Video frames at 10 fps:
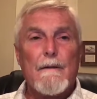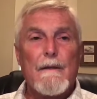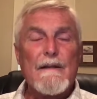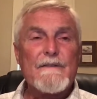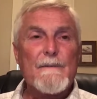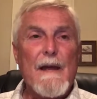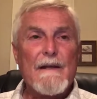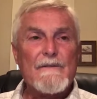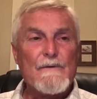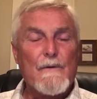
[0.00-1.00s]
that's the
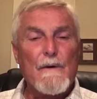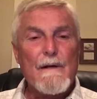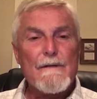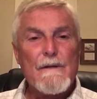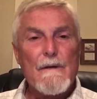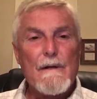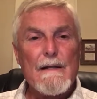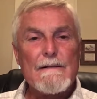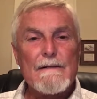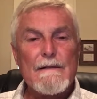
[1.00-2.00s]
backstory. So
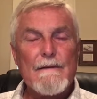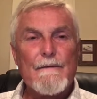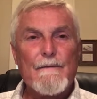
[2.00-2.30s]
let's